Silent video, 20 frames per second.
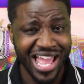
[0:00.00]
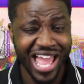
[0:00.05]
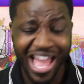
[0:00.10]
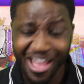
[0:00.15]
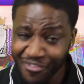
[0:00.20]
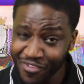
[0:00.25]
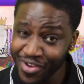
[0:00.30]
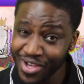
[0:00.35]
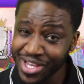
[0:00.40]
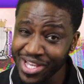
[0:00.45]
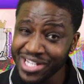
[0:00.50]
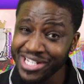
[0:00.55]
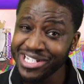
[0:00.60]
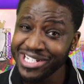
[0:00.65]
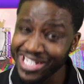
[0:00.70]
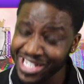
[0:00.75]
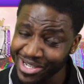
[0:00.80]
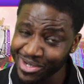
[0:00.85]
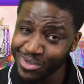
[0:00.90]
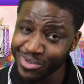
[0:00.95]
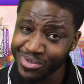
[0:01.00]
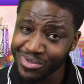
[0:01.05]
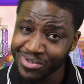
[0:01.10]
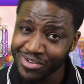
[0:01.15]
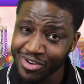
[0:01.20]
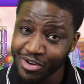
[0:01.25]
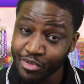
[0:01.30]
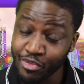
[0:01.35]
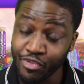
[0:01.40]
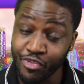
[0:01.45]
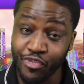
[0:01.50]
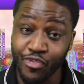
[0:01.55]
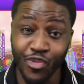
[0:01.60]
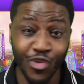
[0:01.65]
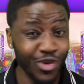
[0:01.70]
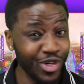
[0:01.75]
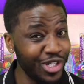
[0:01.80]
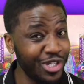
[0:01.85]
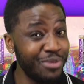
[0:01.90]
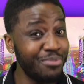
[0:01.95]
Everton 0,
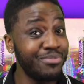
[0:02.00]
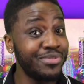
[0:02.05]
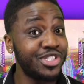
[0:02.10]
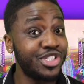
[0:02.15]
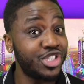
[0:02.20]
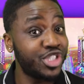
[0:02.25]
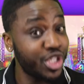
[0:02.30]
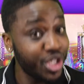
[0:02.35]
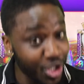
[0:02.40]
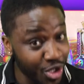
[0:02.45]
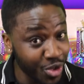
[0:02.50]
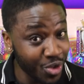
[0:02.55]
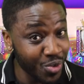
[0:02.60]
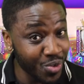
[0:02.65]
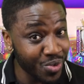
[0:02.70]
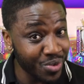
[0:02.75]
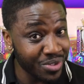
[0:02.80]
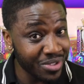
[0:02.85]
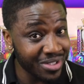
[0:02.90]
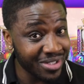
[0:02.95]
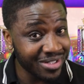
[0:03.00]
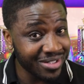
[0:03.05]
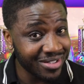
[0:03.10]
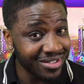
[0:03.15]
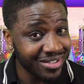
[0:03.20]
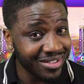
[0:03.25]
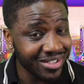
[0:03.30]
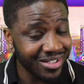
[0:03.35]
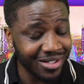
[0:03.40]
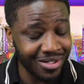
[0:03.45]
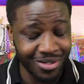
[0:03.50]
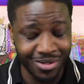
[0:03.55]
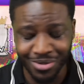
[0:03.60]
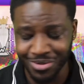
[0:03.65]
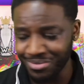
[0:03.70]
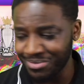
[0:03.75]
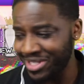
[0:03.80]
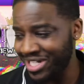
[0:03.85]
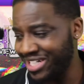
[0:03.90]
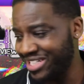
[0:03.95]
Fulham 2.
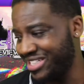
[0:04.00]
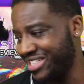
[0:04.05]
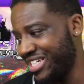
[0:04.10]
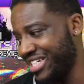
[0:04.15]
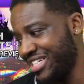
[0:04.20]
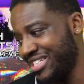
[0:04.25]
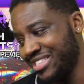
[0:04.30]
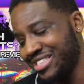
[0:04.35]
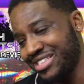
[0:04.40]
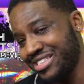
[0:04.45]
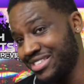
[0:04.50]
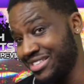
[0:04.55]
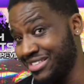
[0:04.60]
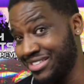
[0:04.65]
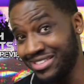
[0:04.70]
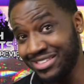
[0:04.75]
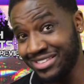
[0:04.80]
Oh my days.